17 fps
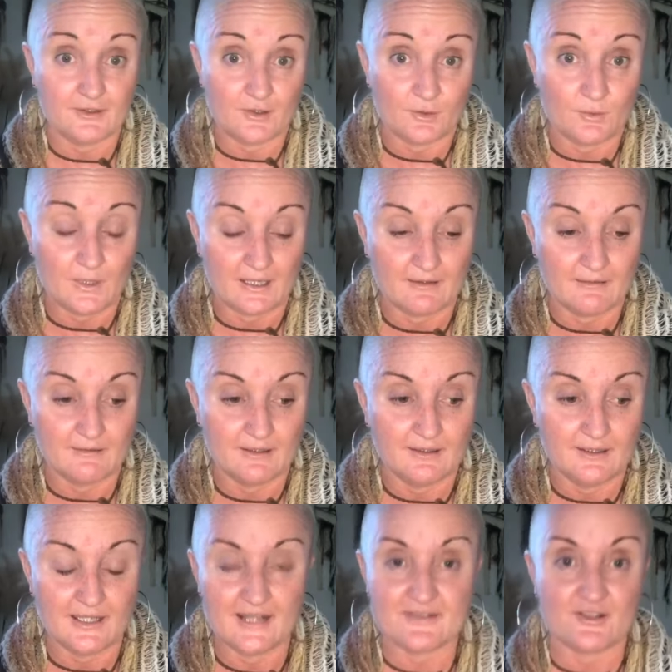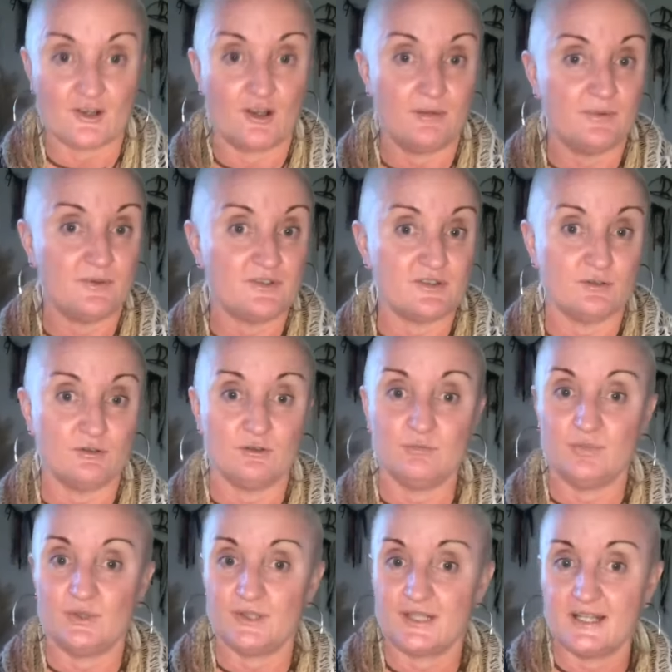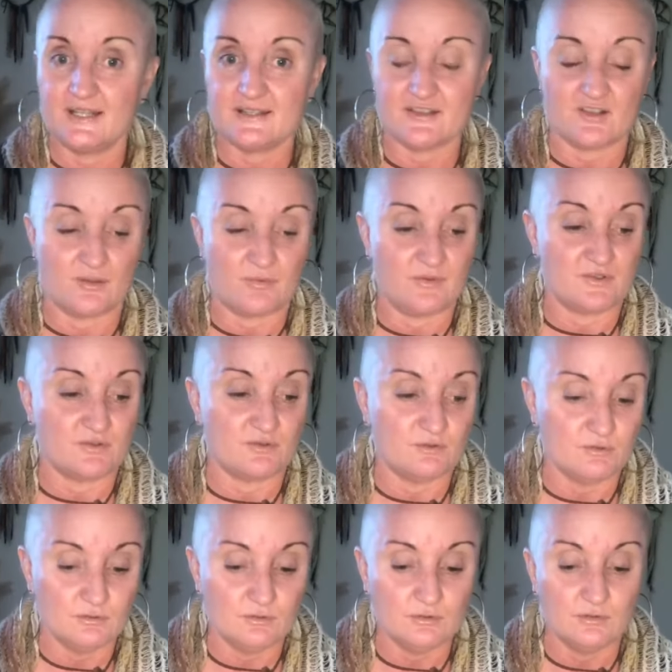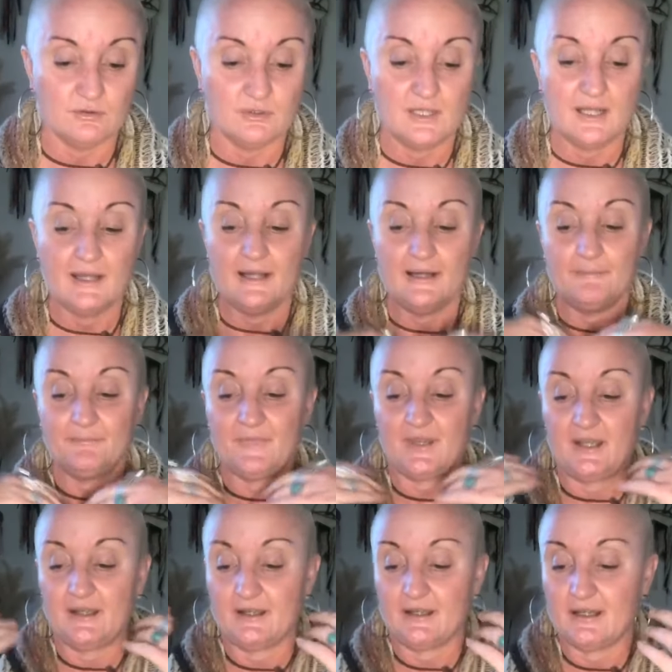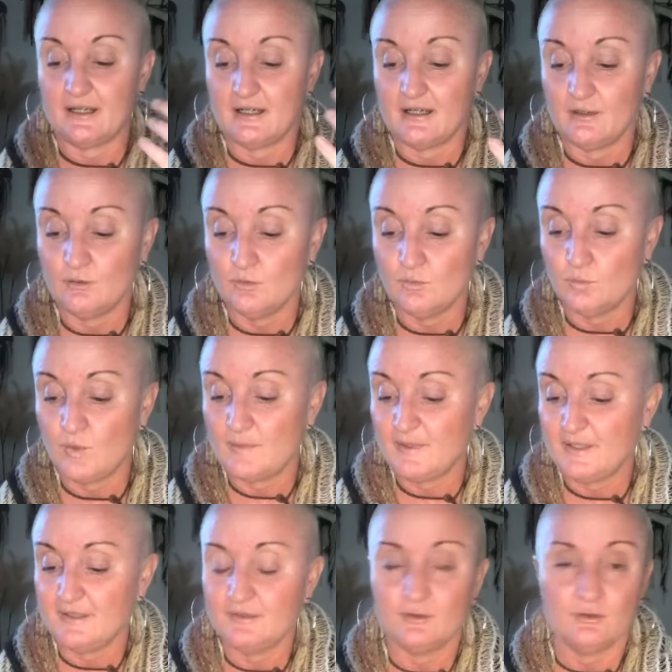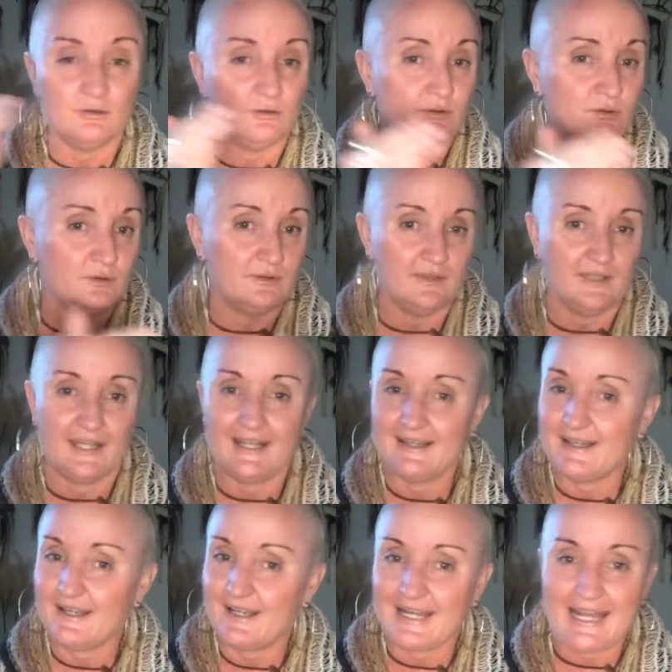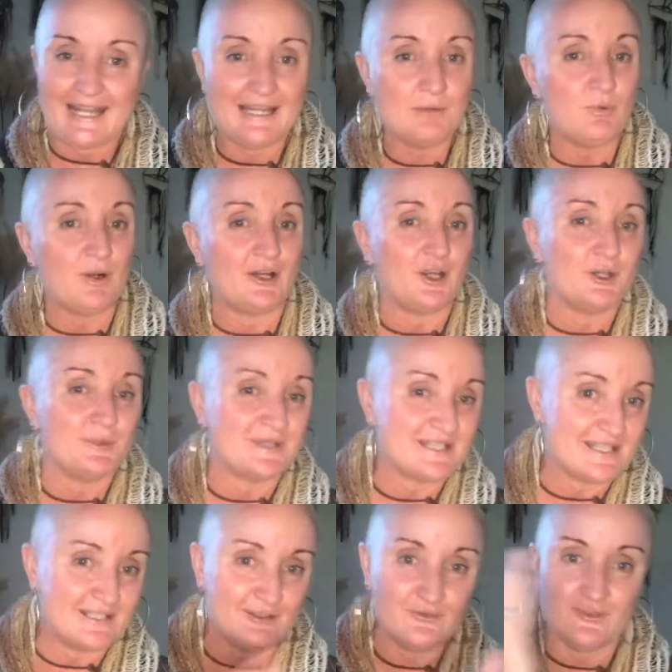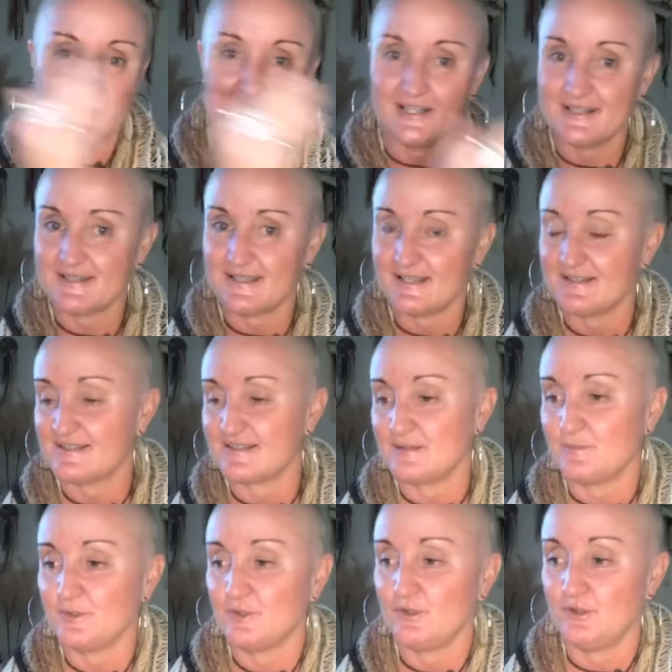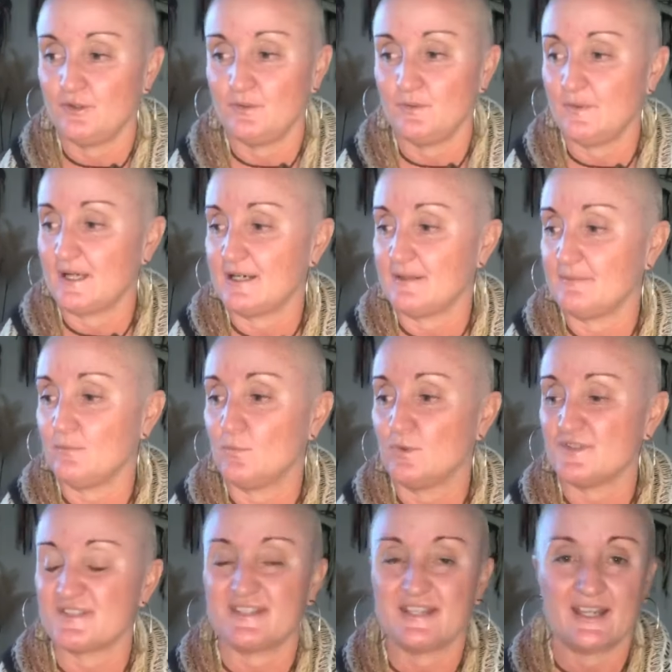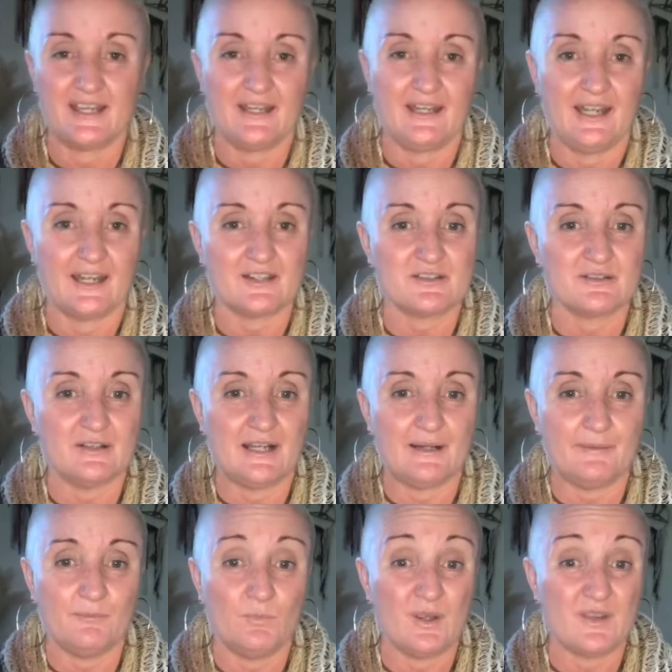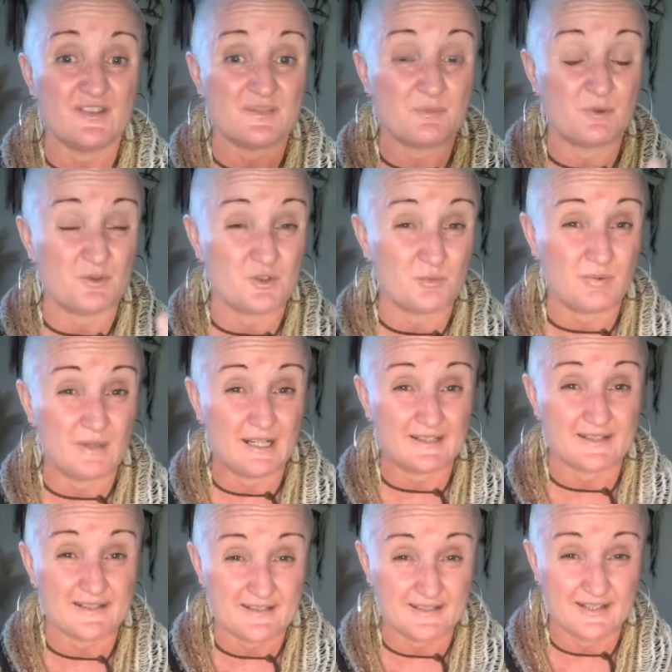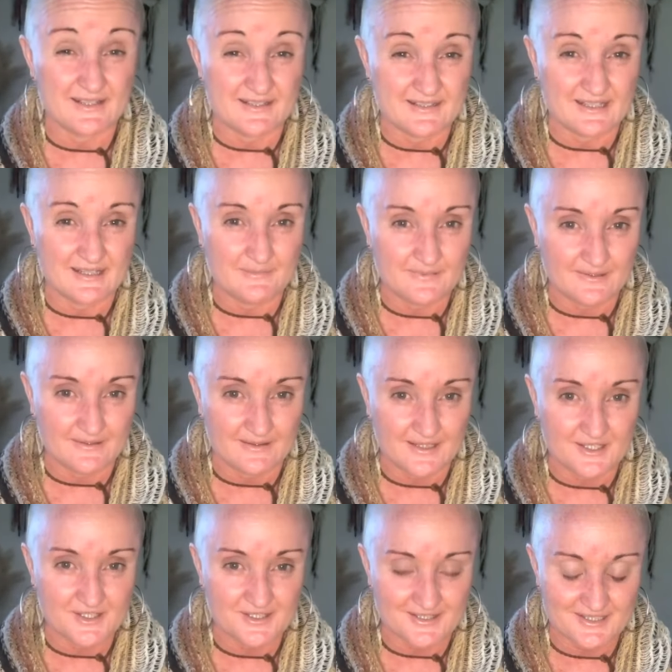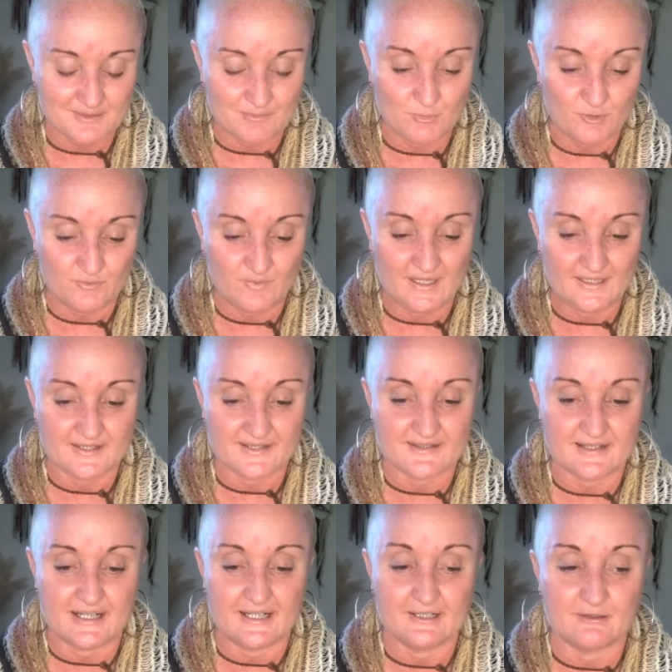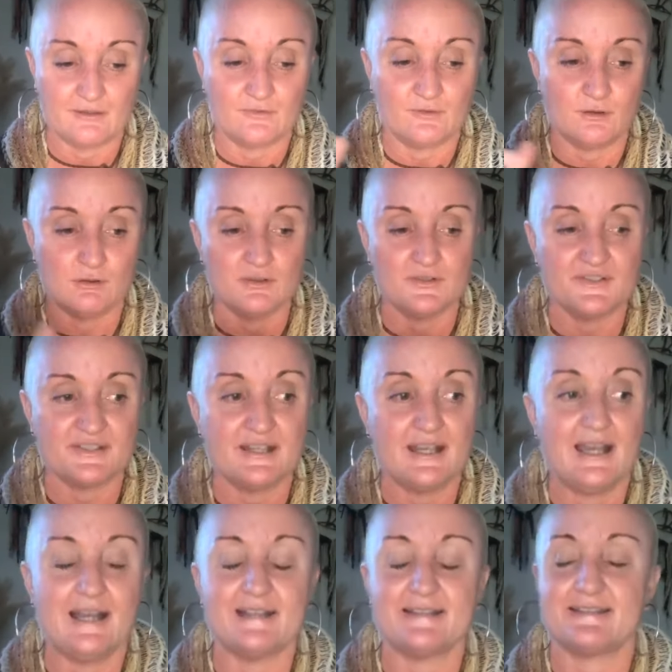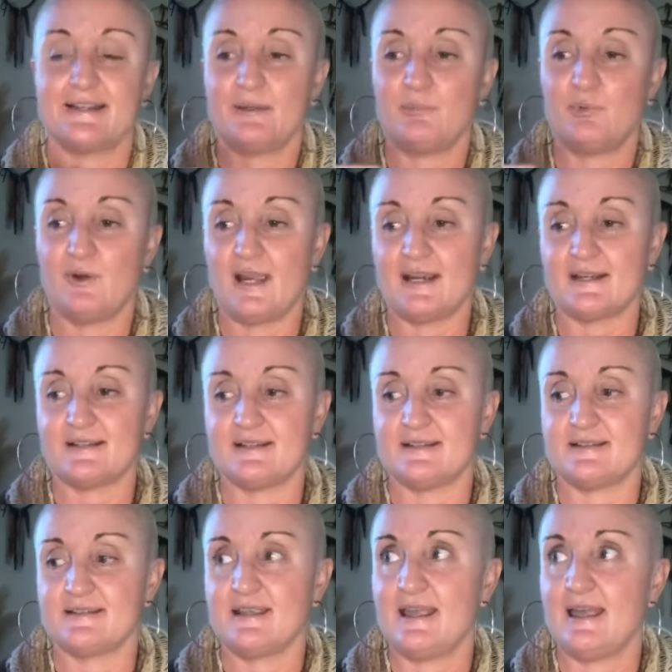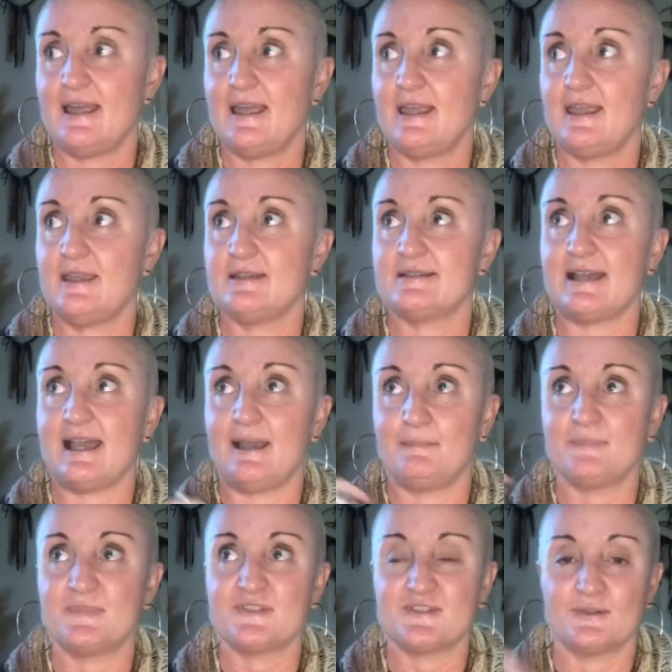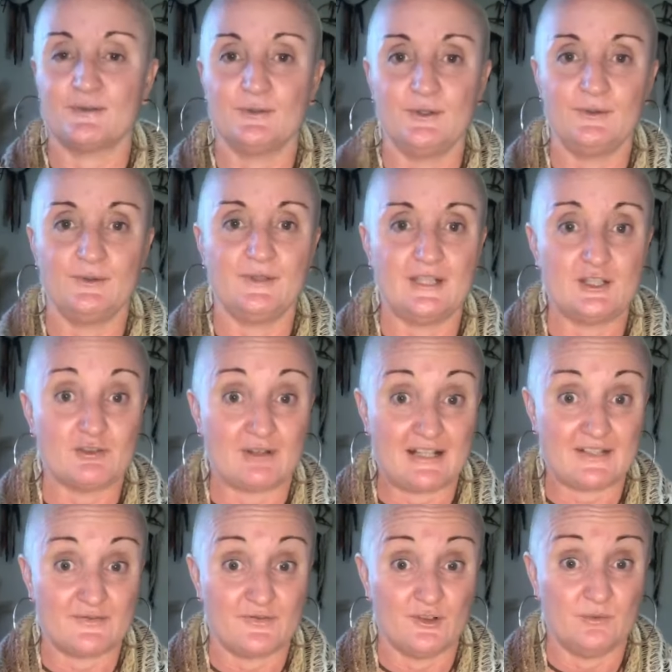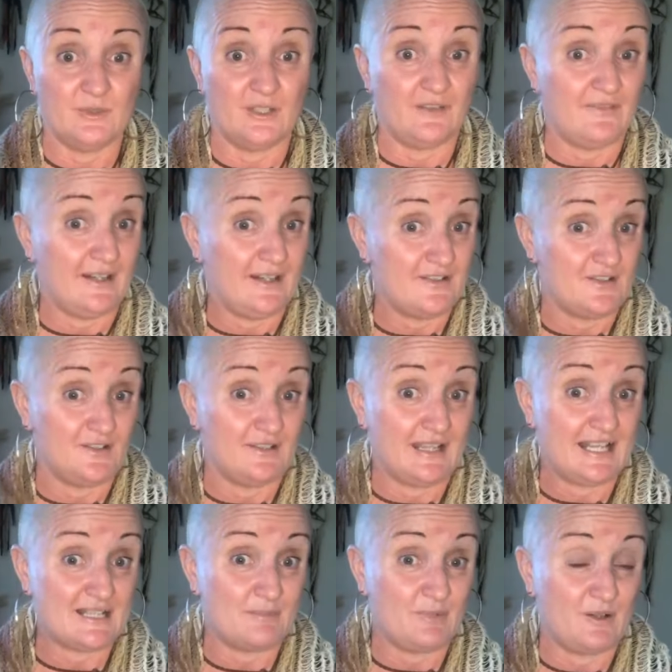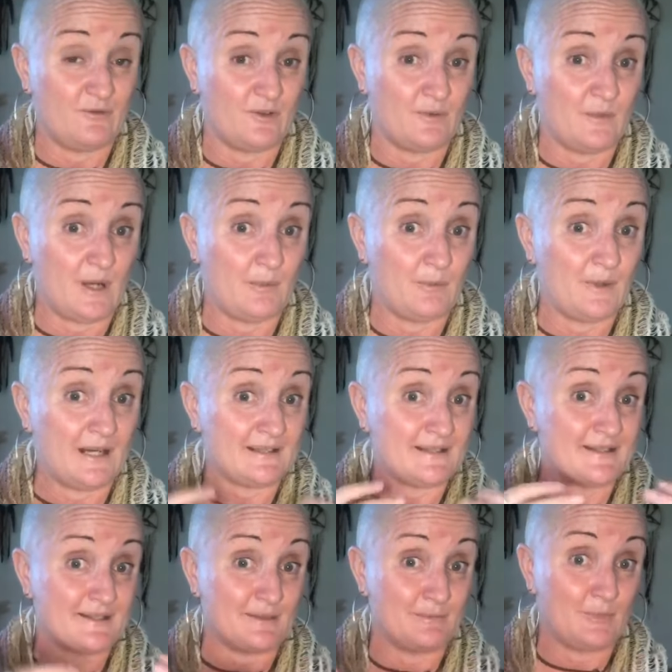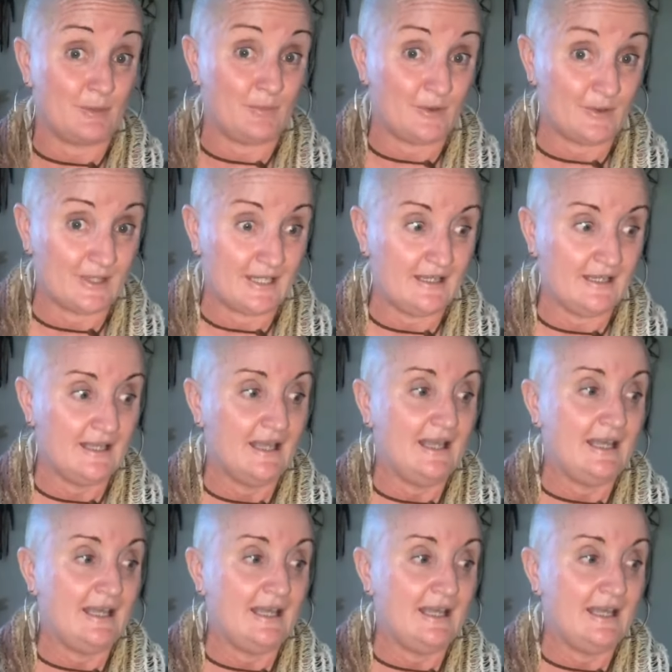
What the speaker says: clearly, it's open to all bodies. It's open to all women, anyone who identifies as someone who wants to connect with a spiritual practice that is deeper than just movement and asana. Of course, asana practice is absolutely transformative. It certainly has been for my practice and my body.